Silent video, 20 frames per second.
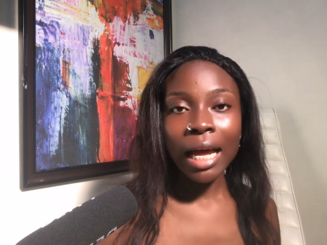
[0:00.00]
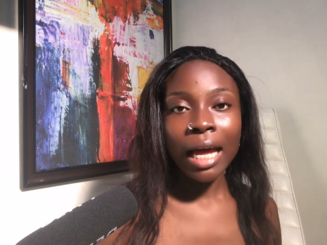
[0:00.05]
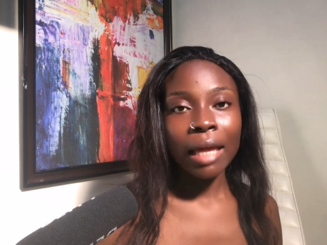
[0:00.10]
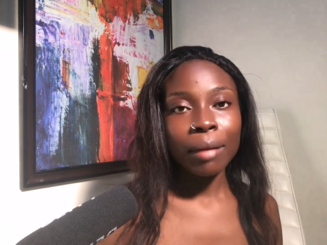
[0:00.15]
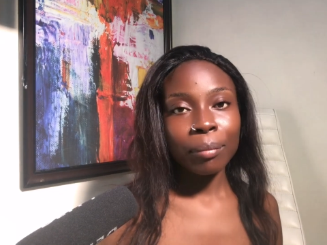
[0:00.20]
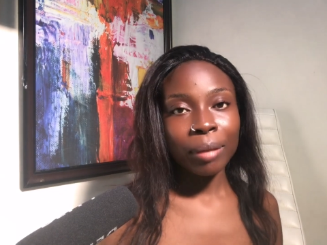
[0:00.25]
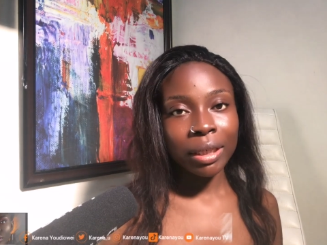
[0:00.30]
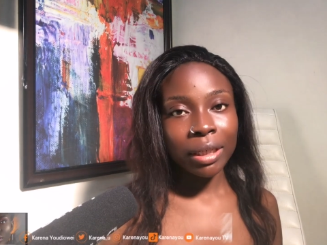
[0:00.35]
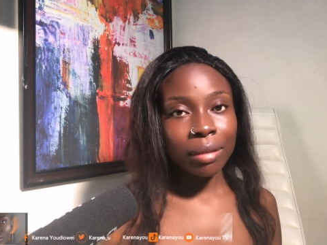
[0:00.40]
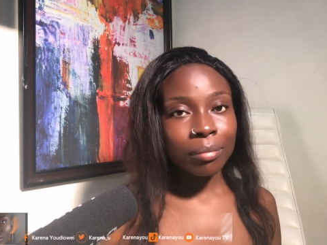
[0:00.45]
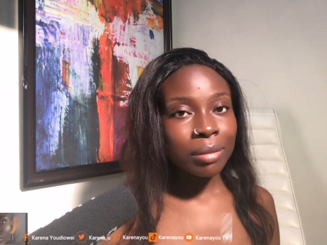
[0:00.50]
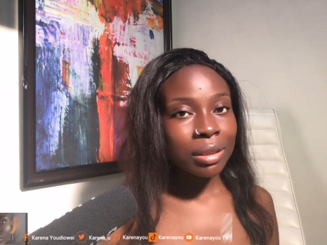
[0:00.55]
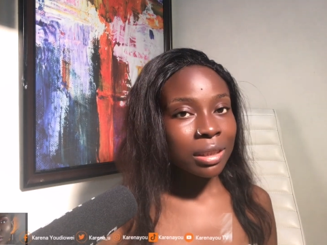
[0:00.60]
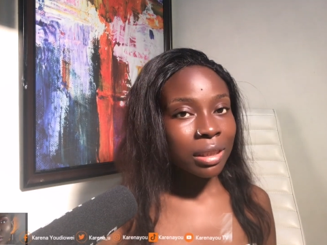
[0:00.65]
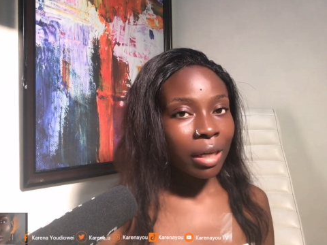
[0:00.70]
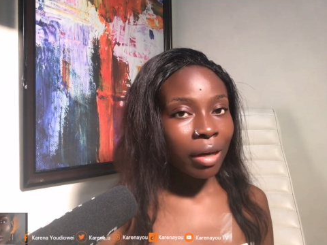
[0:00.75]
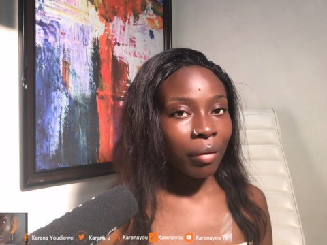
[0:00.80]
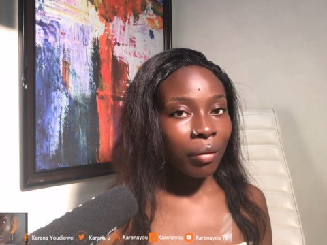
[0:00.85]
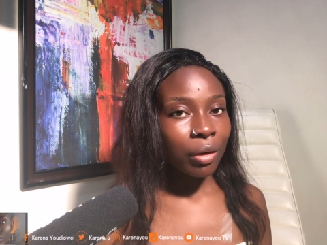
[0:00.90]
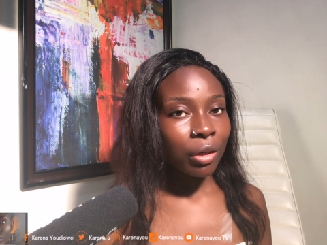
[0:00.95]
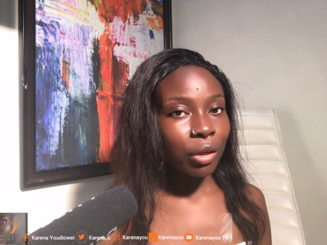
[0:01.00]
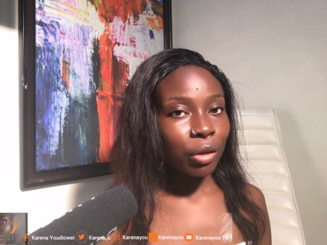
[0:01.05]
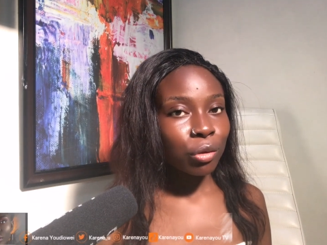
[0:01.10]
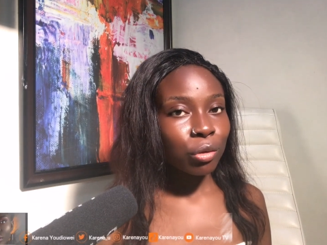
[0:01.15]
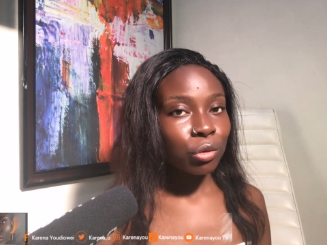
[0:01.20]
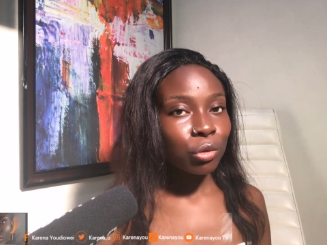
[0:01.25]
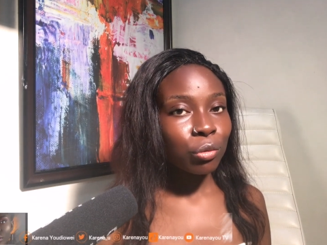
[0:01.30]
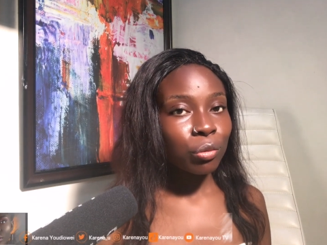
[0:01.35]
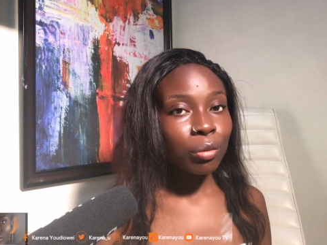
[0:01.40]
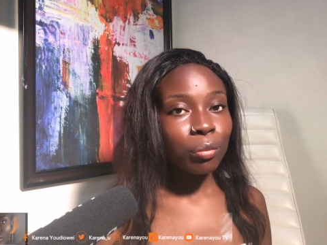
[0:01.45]
And my name is Karina
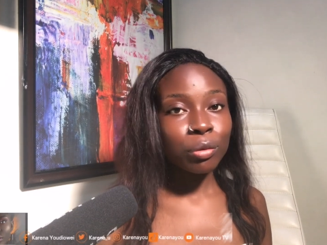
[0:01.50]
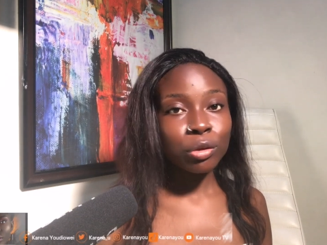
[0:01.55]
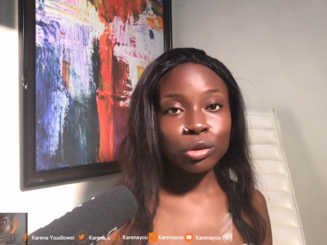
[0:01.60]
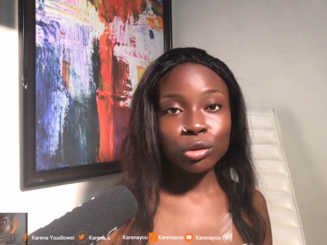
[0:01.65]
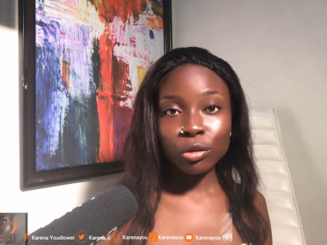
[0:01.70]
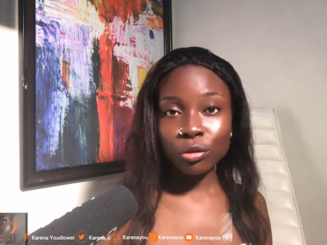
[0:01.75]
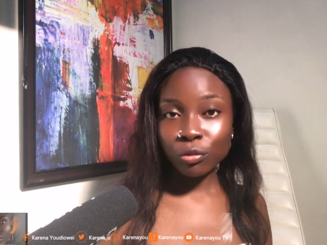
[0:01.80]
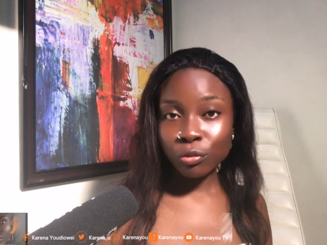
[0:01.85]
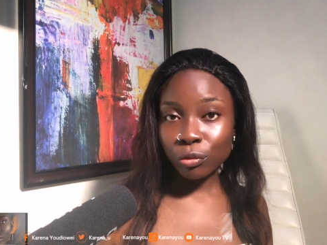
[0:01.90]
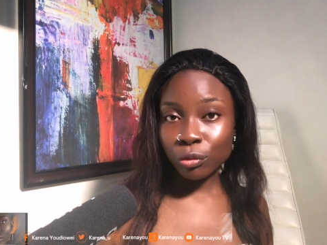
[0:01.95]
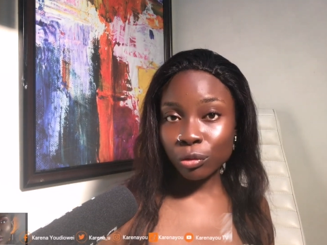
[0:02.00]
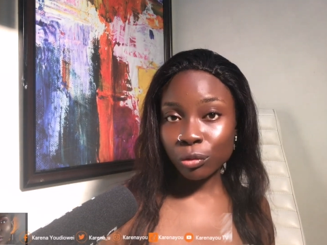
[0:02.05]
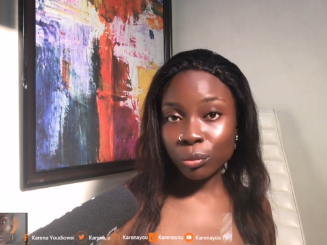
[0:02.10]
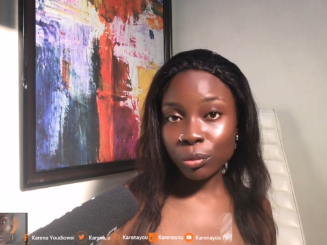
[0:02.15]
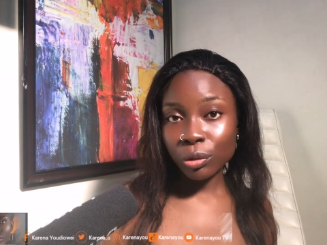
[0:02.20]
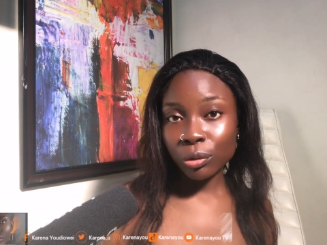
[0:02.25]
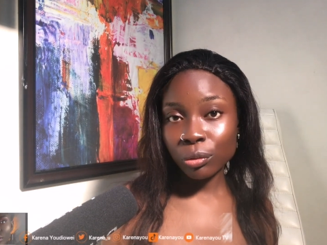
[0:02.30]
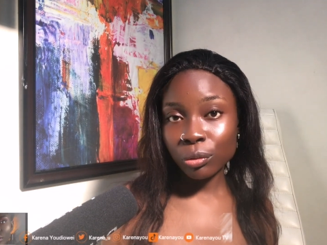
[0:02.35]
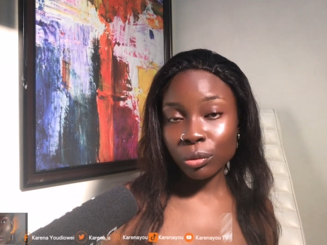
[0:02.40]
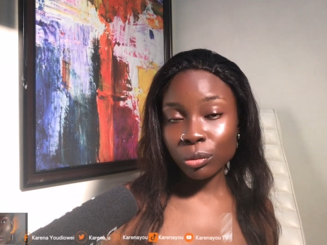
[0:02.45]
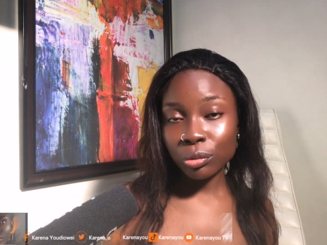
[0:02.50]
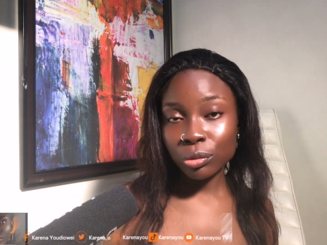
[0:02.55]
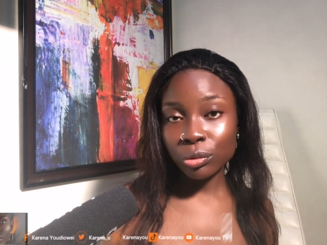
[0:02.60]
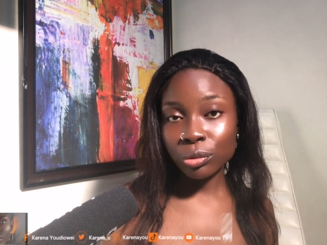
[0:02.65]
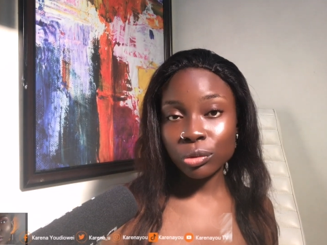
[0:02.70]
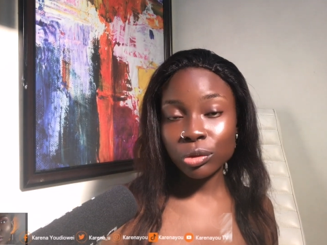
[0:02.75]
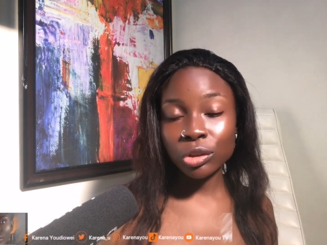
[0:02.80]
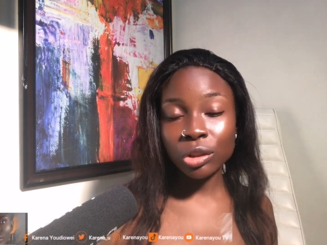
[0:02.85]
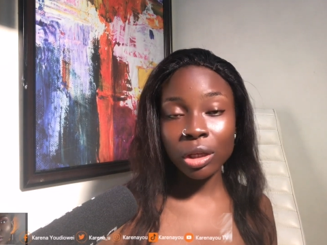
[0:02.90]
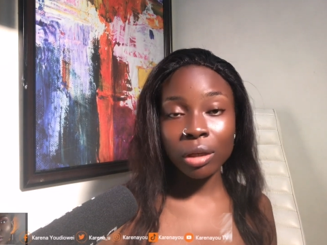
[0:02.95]
Yodewe. Make sure you follow me on all
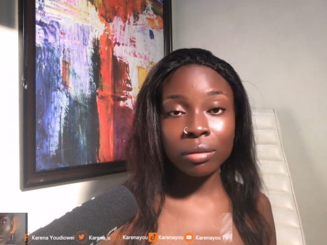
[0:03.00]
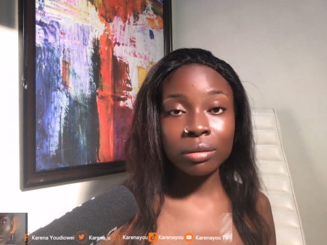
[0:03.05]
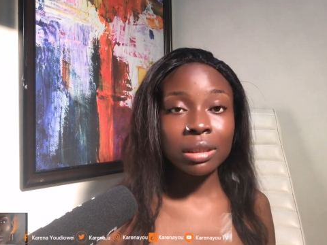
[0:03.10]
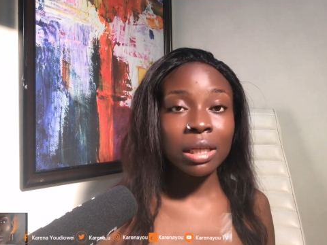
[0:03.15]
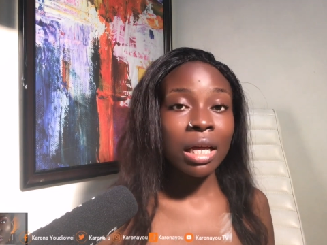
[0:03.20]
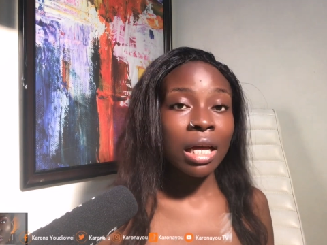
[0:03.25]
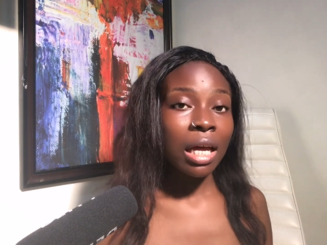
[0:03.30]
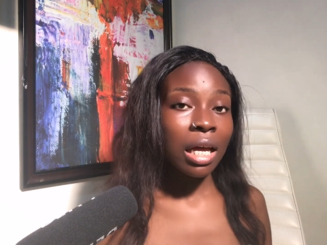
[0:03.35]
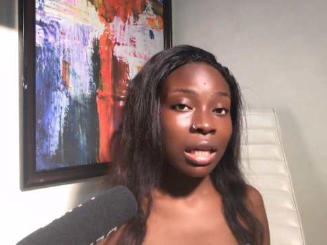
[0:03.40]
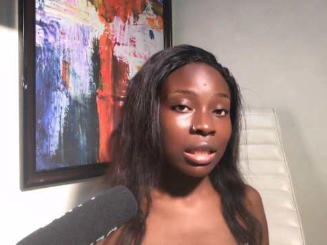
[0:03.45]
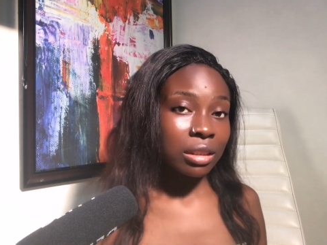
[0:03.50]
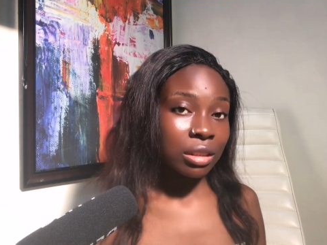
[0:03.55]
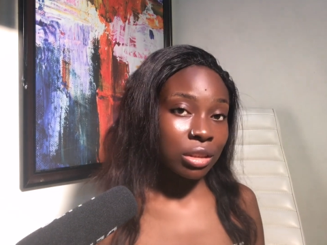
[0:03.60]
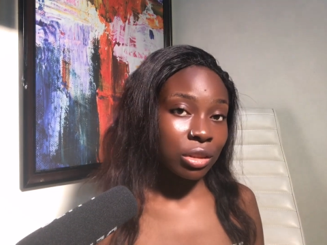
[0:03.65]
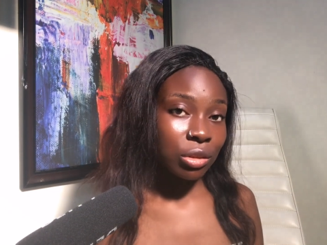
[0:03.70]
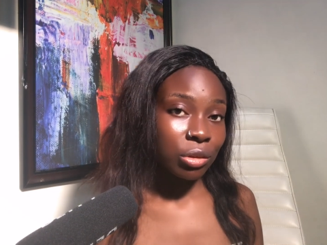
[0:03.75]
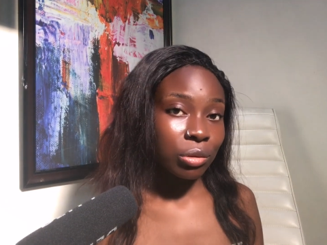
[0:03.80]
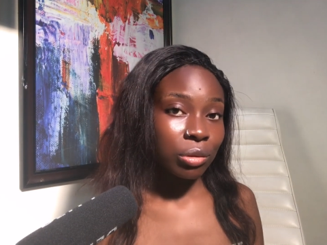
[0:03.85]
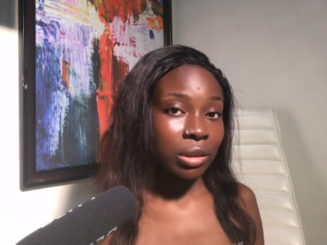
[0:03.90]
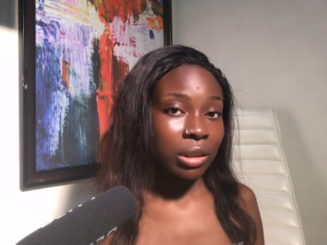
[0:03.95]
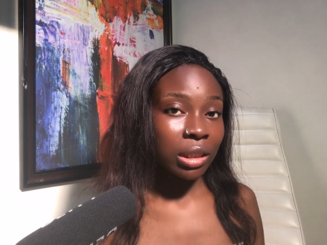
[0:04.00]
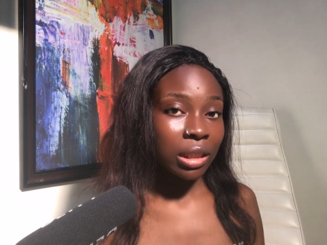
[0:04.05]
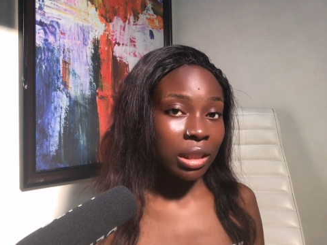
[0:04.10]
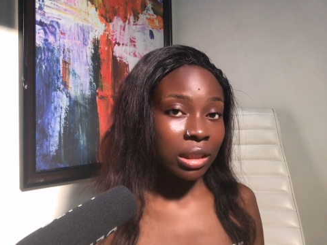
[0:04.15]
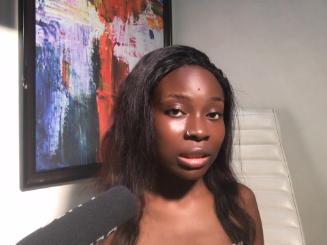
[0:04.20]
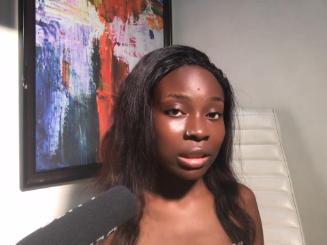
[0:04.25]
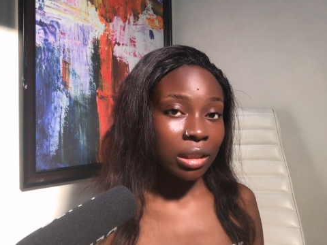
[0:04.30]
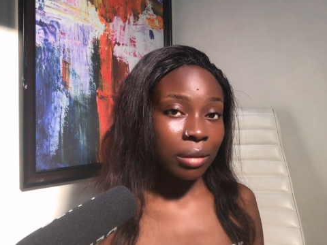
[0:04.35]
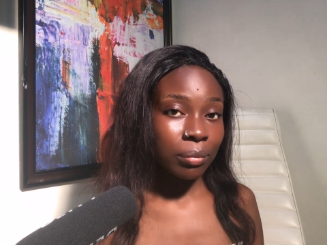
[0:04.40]
socials and see you in the next